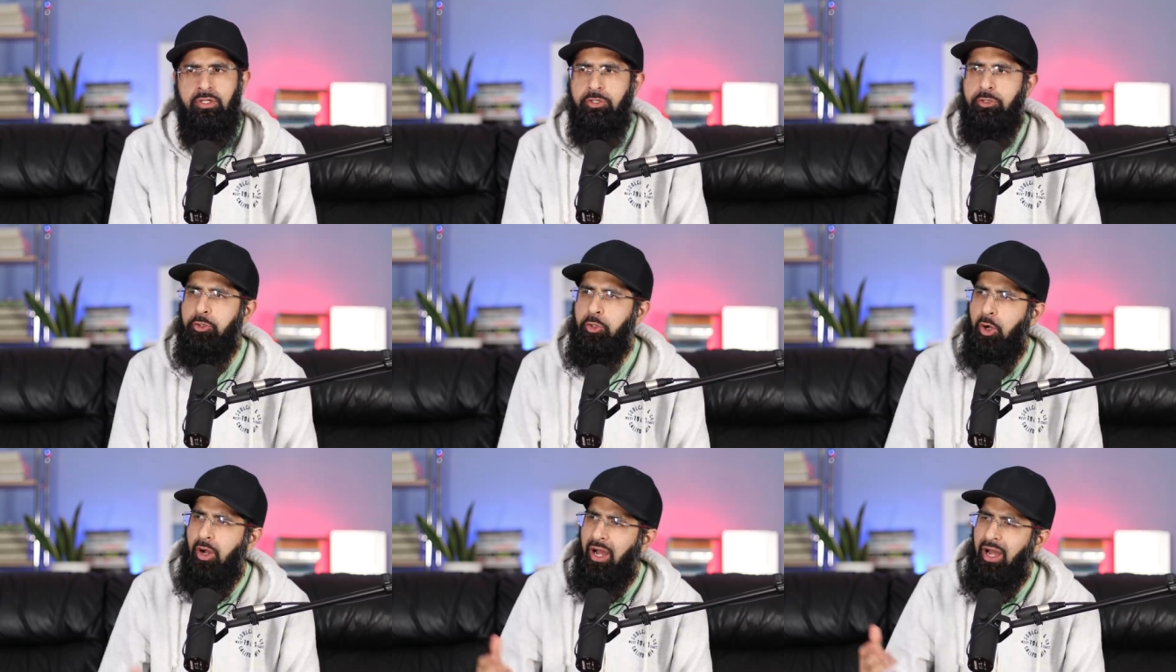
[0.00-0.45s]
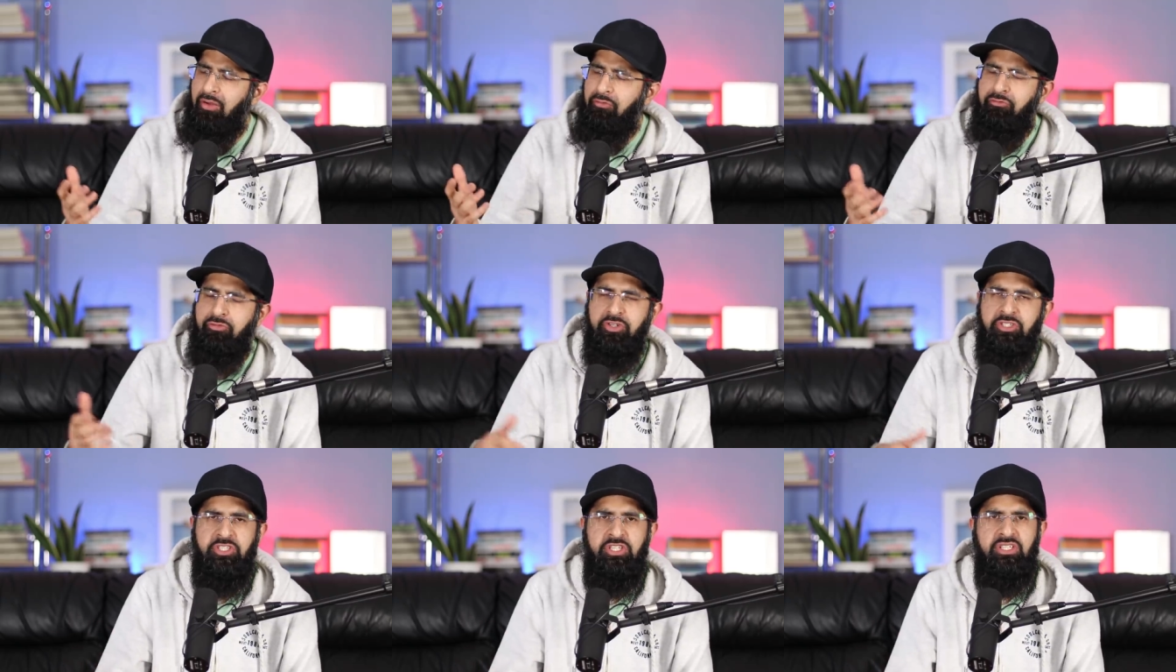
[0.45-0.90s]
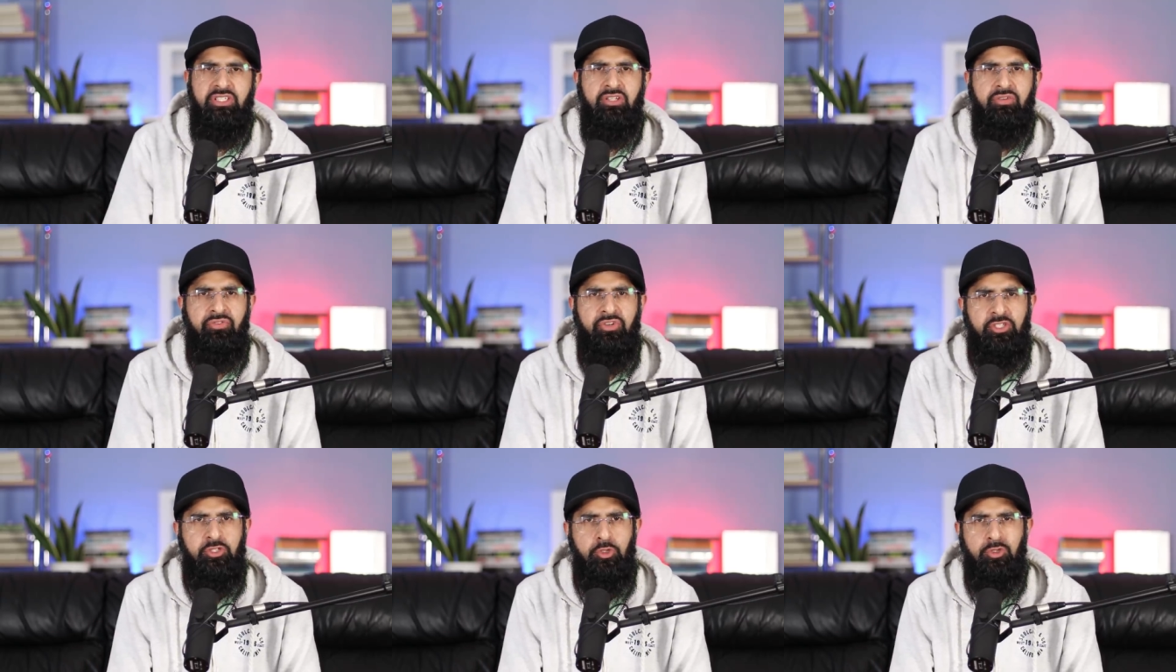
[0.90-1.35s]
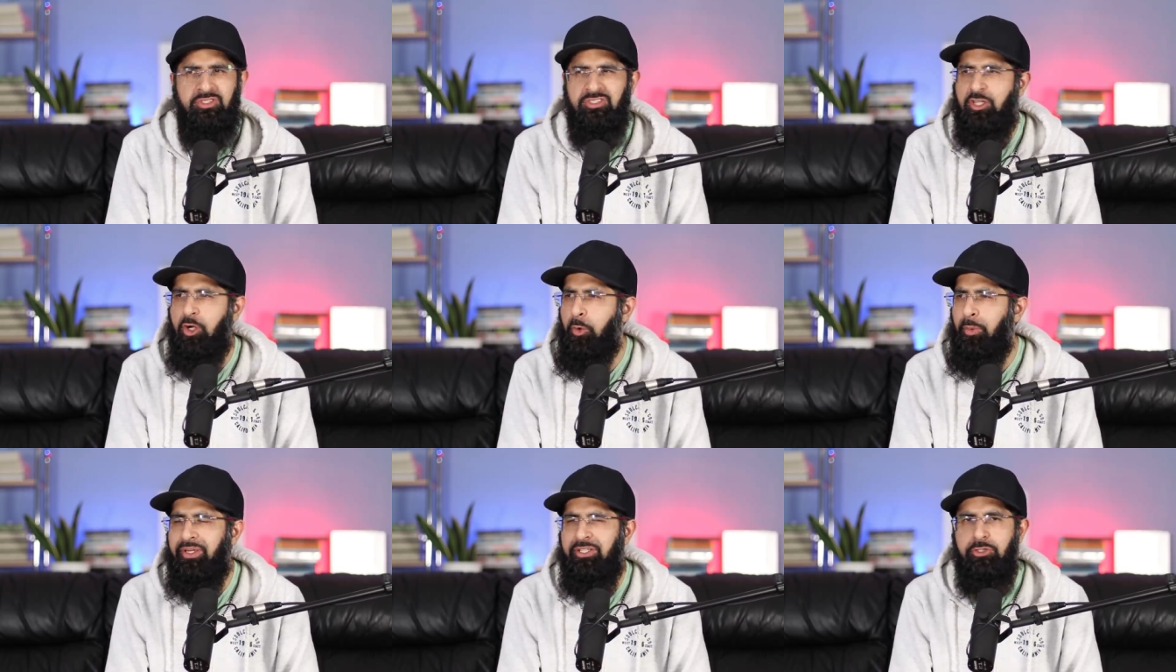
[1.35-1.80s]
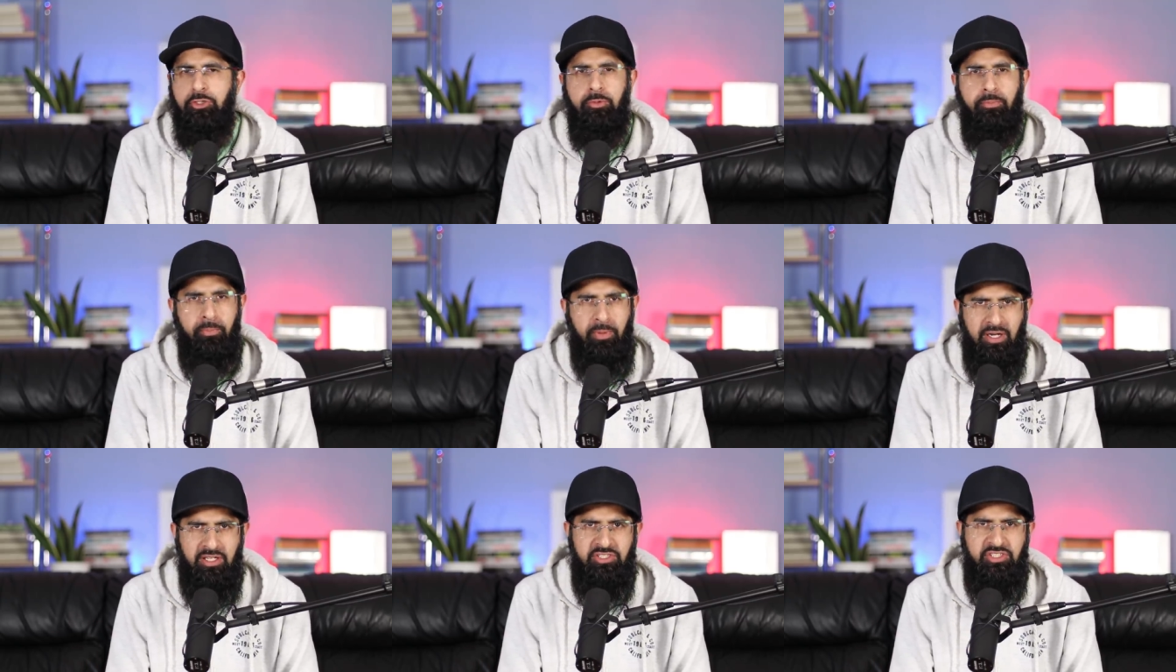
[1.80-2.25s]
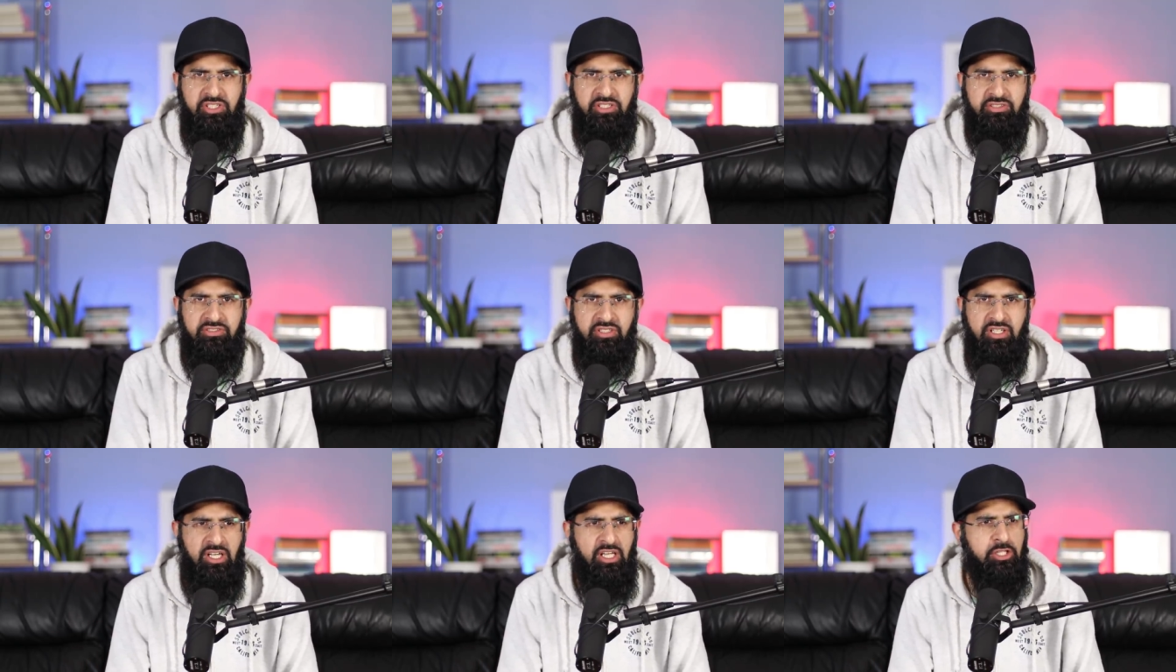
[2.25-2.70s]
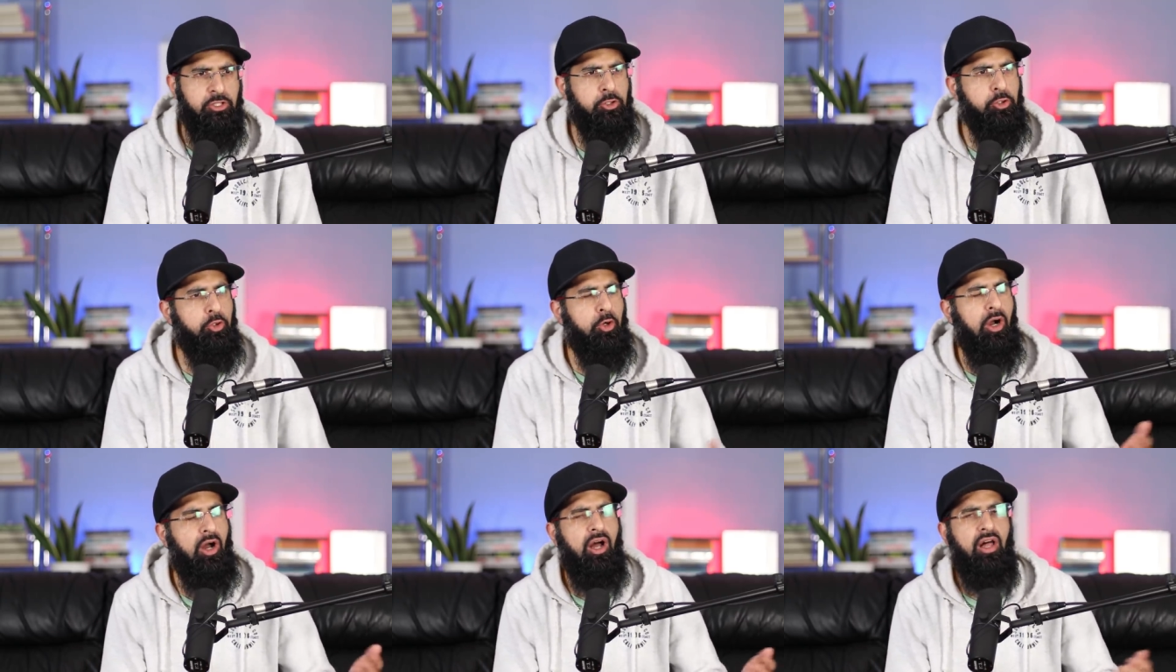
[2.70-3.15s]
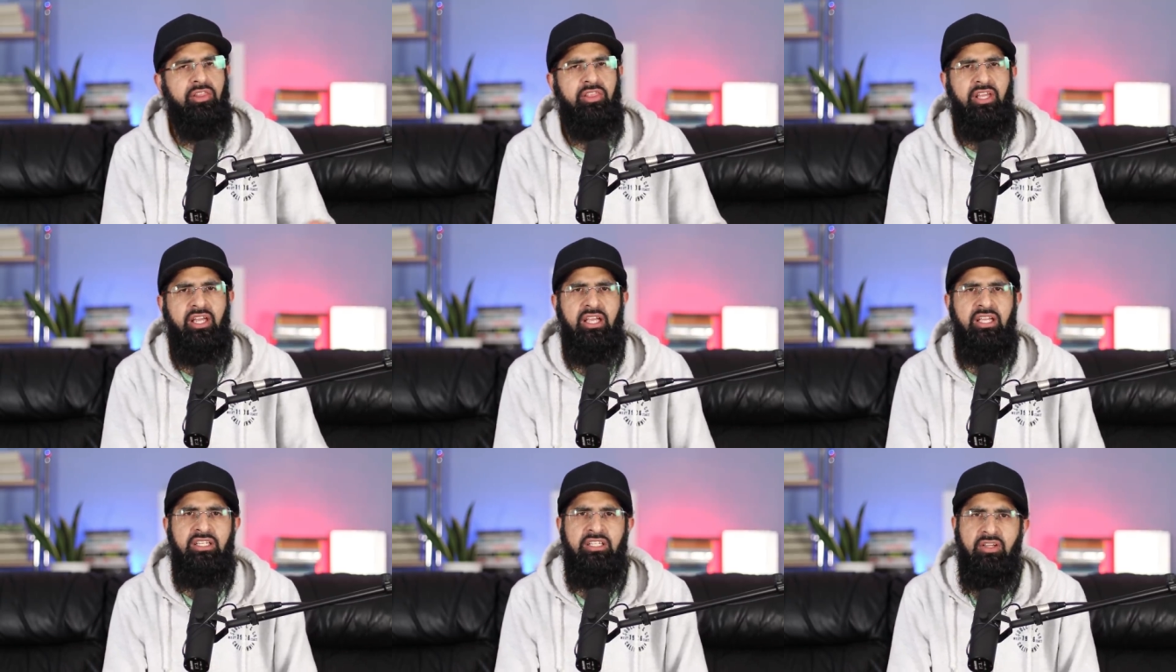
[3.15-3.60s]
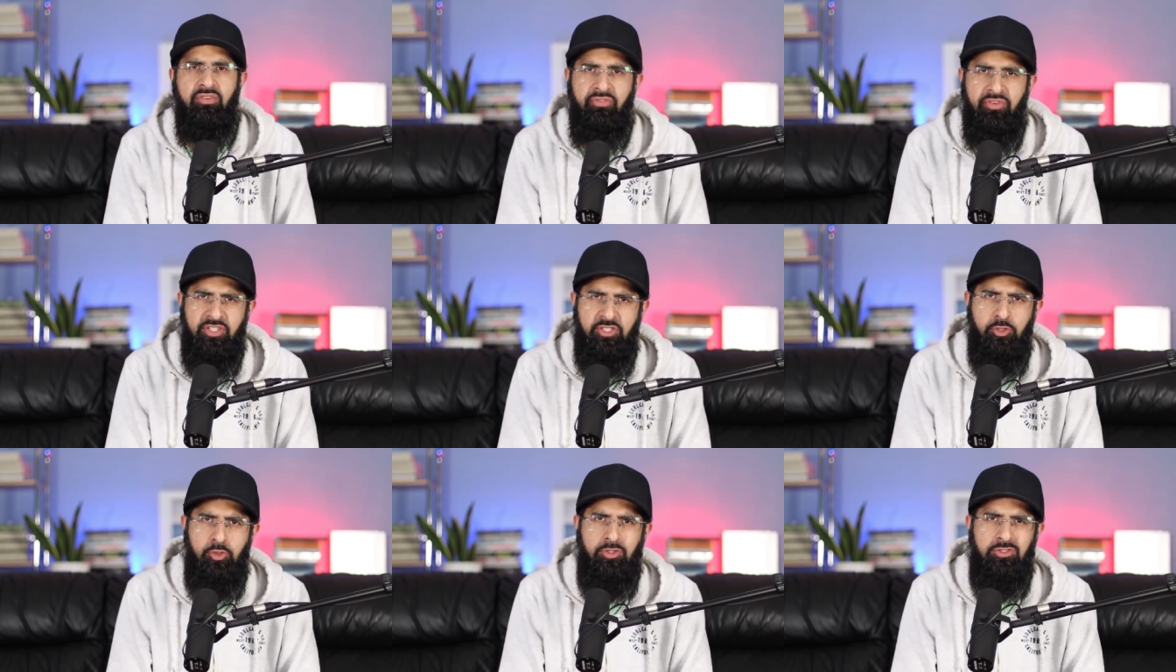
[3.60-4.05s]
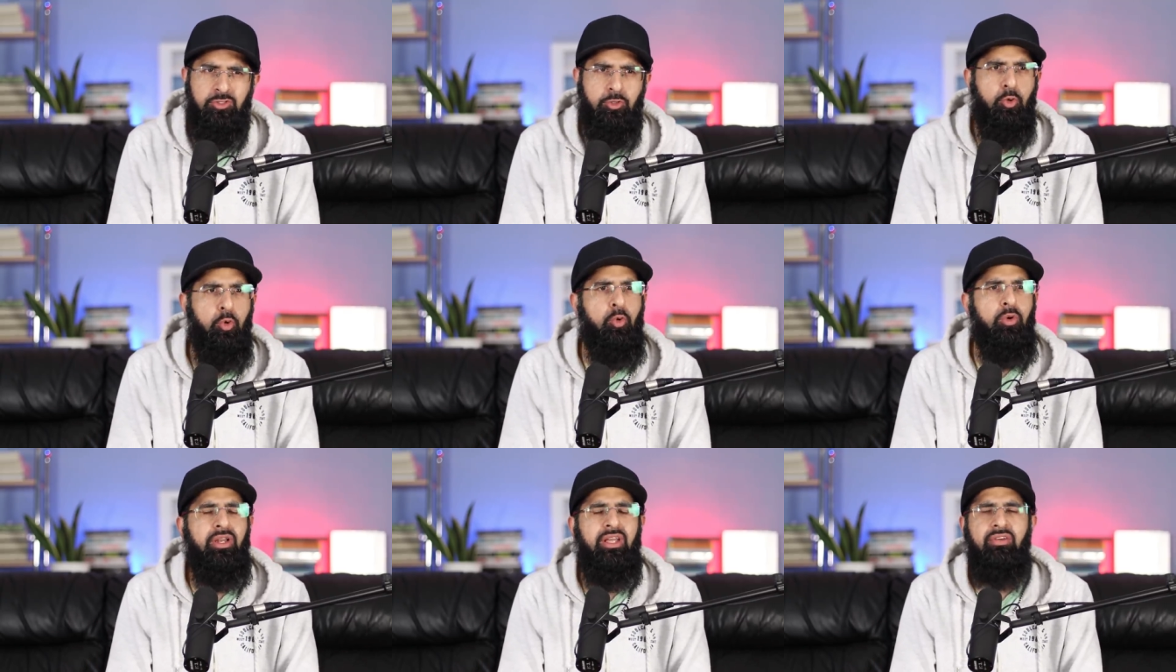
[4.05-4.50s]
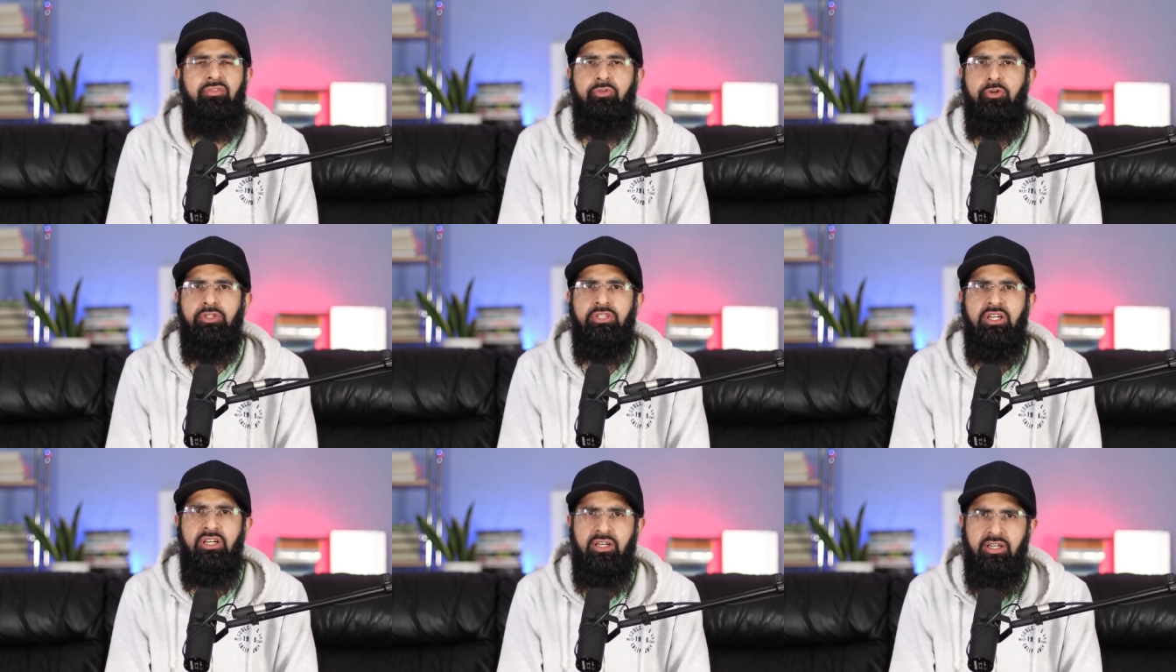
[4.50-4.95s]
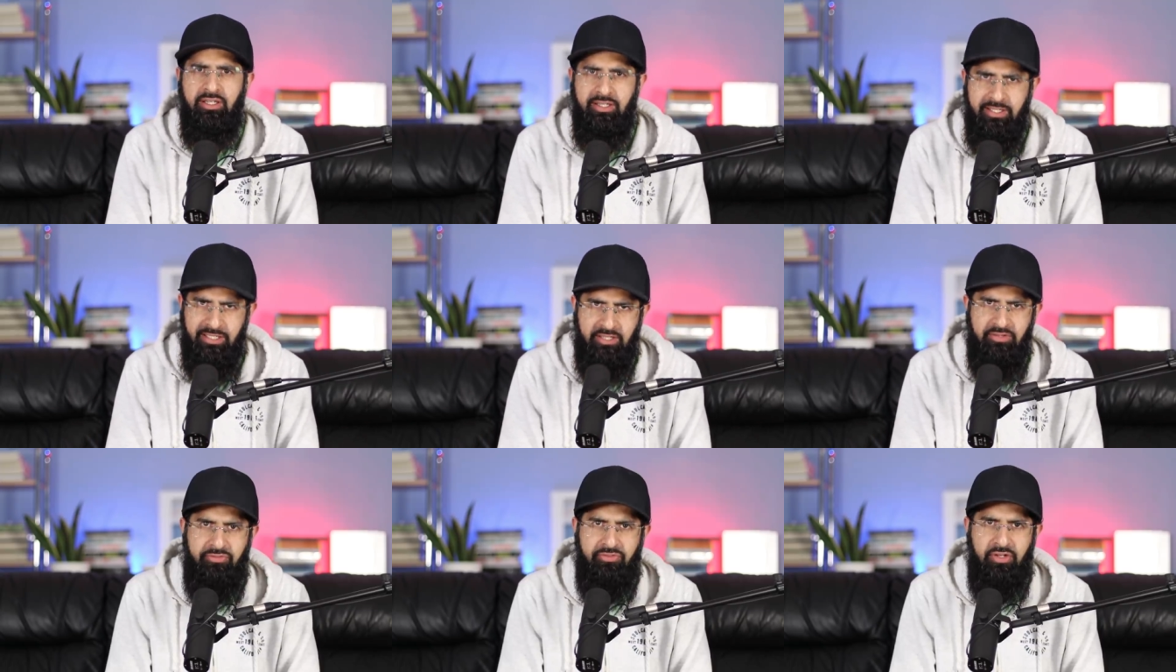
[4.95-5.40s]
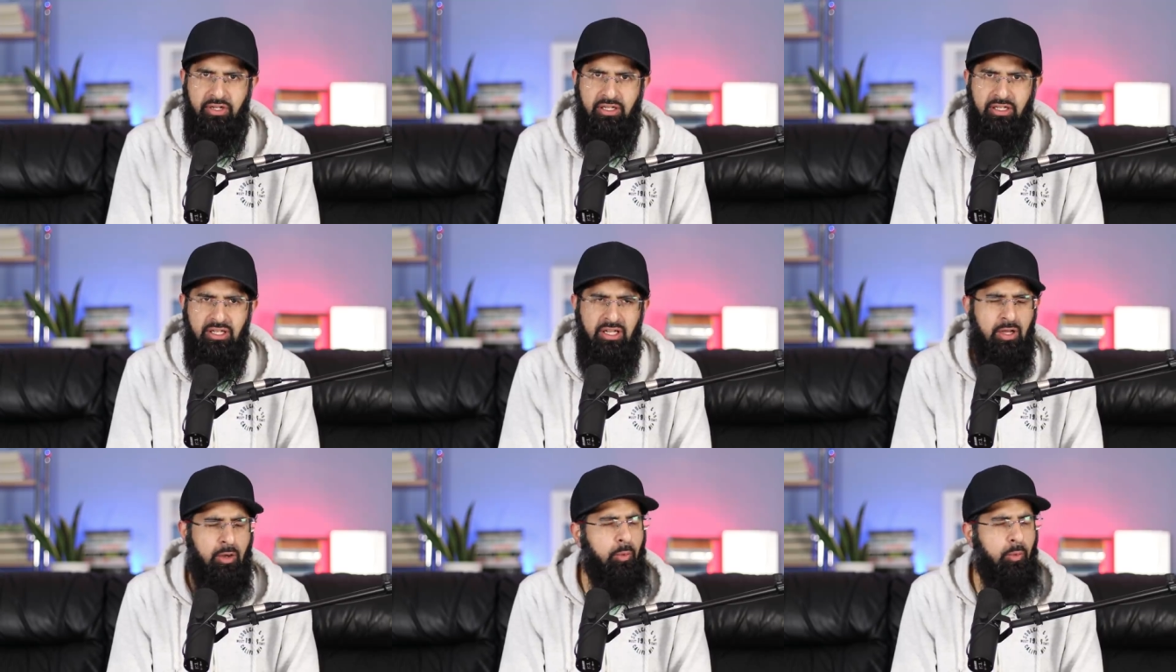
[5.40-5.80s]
You got average individuals going to marches. You got other individuals calling for the Khalifa.